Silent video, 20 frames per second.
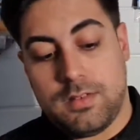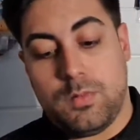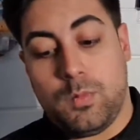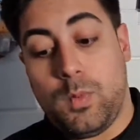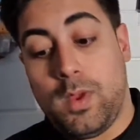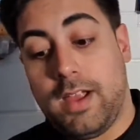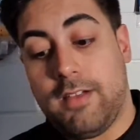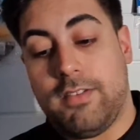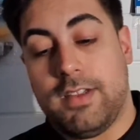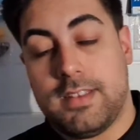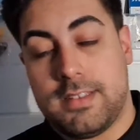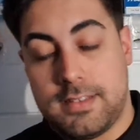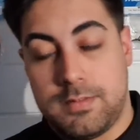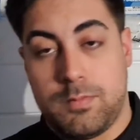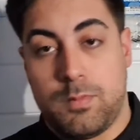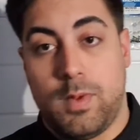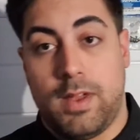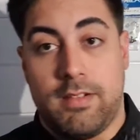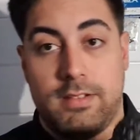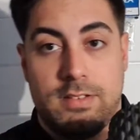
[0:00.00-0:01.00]
where
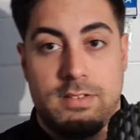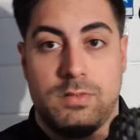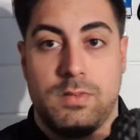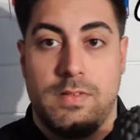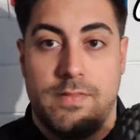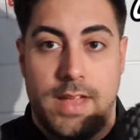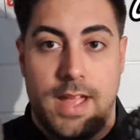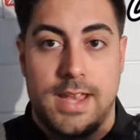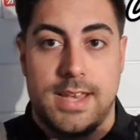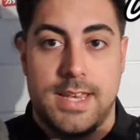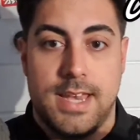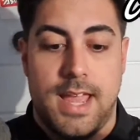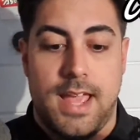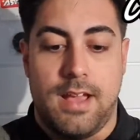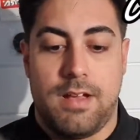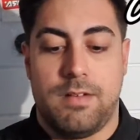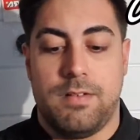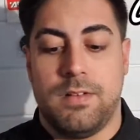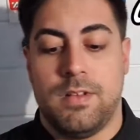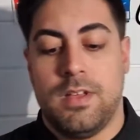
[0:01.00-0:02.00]
it's sort of at
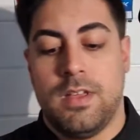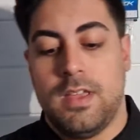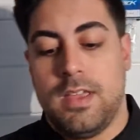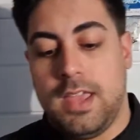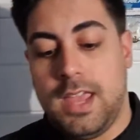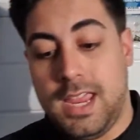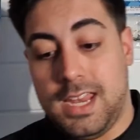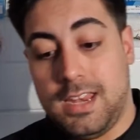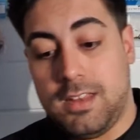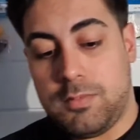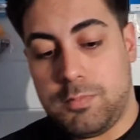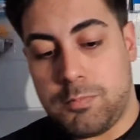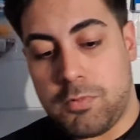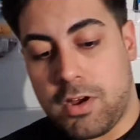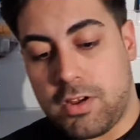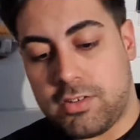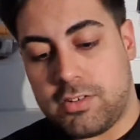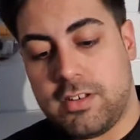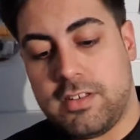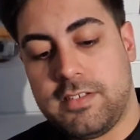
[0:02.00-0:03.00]
now in its
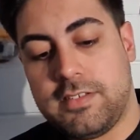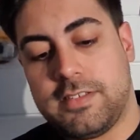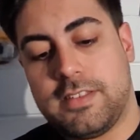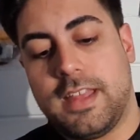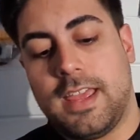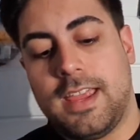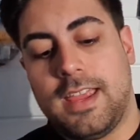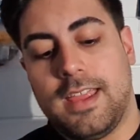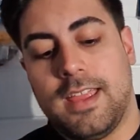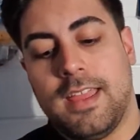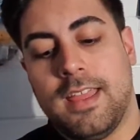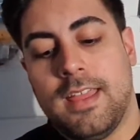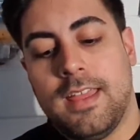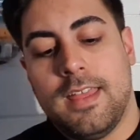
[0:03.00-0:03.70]
brushless state.